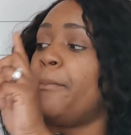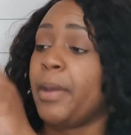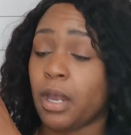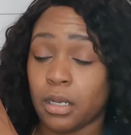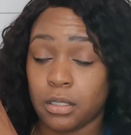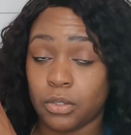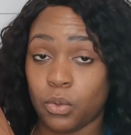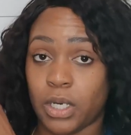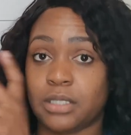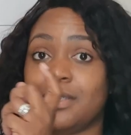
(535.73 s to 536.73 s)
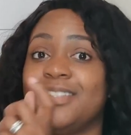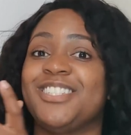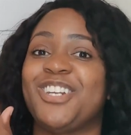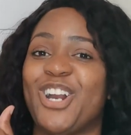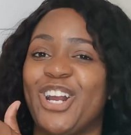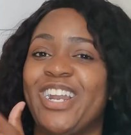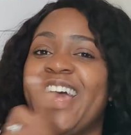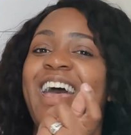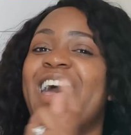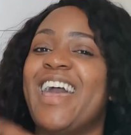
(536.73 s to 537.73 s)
pair of shorts, skirt,